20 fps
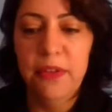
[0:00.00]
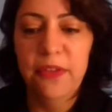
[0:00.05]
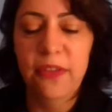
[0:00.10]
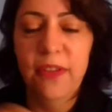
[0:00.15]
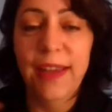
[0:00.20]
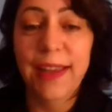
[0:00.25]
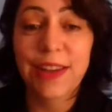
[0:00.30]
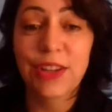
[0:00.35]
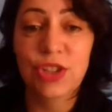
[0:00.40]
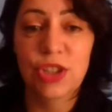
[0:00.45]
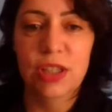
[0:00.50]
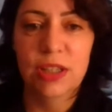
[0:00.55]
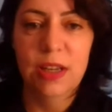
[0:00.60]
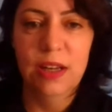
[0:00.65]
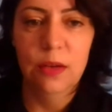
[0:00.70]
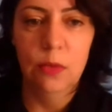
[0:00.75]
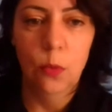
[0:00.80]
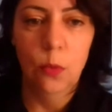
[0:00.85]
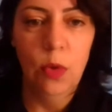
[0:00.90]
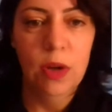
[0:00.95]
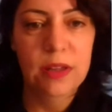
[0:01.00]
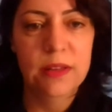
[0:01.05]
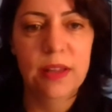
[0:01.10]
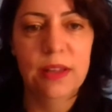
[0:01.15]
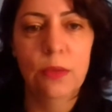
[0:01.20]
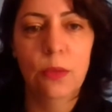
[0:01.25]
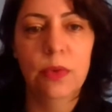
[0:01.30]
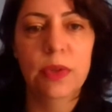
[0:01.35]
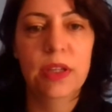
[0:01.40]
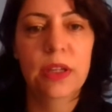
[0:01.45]
perfection, and
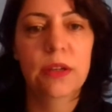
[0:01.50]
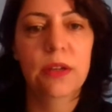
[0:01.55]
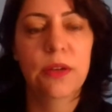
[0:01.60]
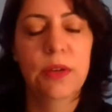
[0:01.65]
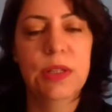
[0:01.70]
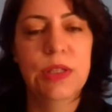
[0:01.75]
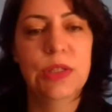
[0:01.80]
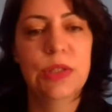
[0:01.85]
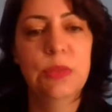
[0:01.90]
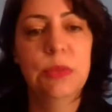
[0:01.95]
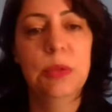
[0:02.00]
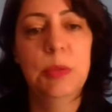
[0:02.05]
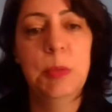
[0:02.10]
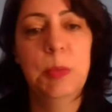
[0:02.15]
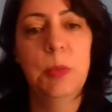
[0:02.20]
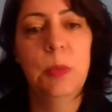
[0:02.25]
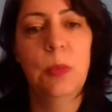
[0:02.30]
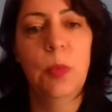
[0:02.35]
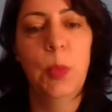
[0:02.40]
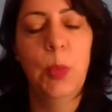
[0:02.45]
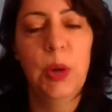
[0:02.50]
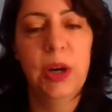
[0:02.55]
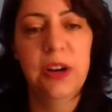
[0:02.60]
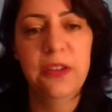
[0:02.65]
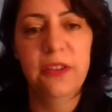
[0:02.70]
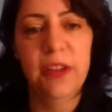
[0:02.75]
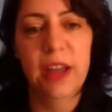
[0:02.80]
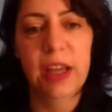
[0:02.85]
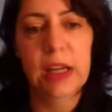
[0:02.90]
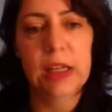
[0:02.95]
one day we are going to be
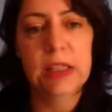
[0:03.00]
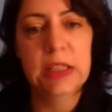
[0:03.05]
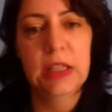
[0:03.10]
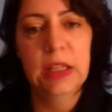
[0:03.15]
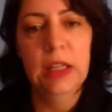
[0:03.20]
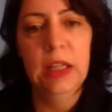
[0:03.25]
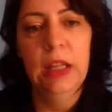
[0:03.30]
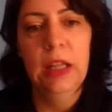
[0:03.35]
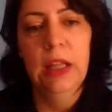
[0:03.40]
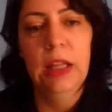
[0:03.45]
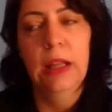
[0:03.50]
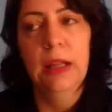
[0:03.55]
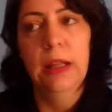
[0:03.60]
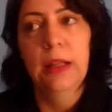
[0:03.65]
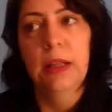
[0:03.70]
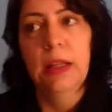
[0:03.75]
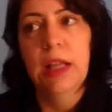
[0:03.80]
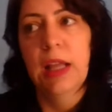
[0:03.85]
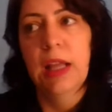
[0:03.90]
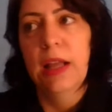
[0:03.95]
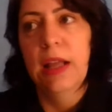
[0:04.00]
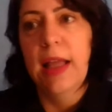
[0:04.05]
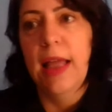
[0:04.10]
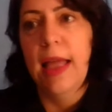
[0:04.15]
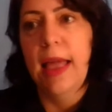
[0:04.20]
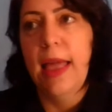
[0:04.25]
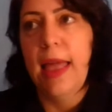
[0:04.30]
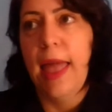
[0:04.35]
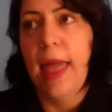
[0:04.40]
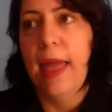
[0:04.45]
perfect.
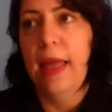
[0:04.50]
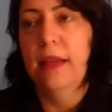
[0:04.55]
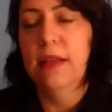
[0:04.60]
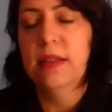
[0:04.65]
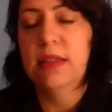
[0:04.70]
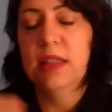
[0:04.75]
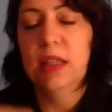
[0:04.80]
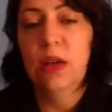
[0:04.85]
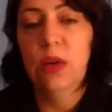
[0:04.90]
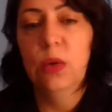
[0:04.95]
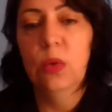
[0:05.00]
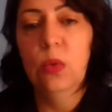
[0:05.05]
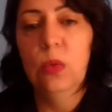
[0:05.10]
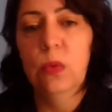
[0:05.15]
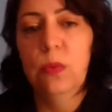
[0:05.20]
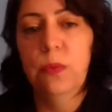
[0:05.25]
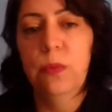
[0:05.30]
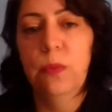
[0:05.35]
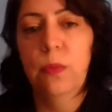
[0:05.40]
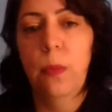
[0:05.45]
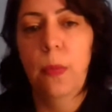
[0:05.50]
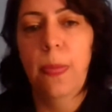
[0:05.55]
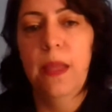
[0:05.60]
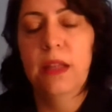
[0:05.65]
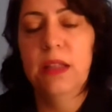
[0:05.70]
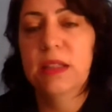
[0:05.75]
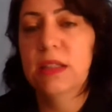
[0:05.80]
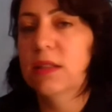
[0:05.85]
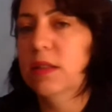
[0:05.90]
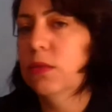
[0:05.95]
So,
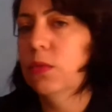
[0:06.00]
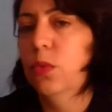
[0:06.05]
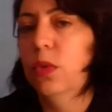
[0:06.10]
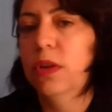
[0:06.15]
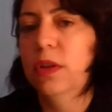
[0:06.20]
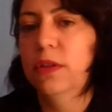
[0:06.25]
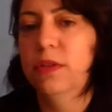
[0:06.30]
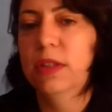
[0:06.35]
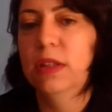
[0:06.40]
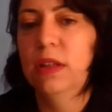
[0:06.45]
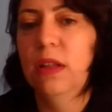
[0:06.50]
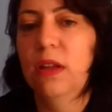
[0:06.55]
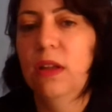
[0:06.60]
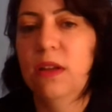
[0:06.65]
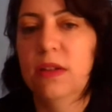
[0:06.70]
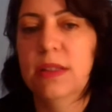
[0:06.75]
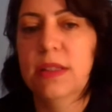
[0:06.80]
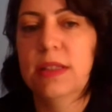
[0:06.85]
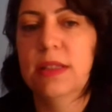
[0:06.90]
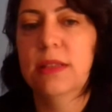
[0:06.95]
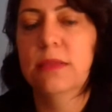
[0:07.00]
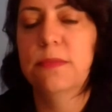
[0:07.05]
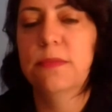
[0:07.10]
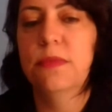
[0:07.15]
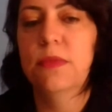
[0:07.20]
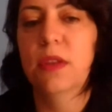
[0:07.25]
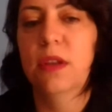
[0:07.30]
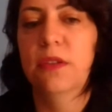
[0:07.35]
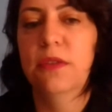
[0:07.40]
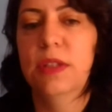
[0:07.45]
and this is one of the laws
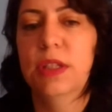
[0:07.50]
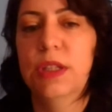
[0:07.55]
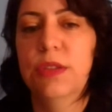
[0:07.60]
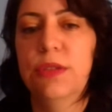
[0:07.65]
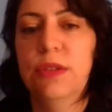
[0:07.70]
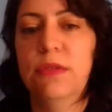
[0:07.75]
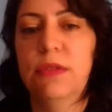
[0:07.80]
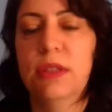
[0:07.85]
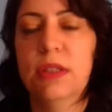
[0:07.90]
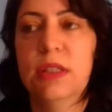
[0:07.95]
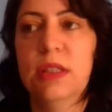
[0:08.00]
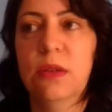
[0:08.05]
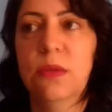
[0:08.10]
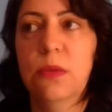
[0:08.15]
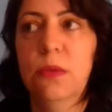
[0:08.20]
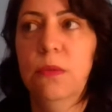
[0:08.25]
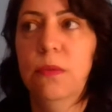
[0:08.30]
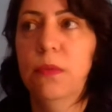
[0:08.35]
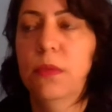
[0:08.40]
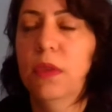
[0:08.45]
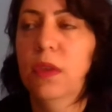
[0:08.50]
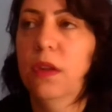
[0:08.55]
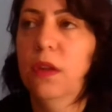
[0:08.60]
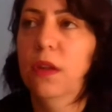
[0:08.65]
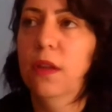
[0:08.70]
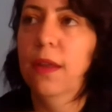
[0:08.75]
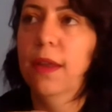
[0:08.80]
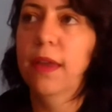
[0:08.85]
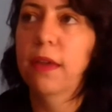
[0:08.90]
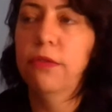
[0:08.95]
of the universe. So
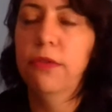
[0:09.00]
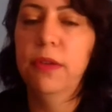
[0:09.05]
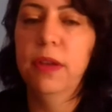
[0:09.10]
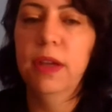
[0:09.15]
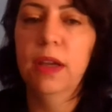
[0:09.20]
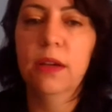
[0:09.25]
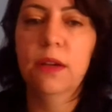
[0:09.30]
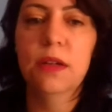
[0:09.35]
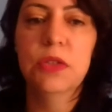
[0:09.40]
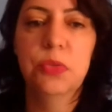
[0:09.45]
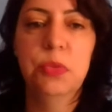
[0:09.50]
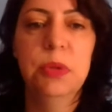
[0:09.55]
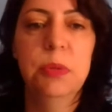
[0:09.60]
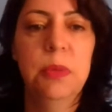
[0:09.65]
if we are going to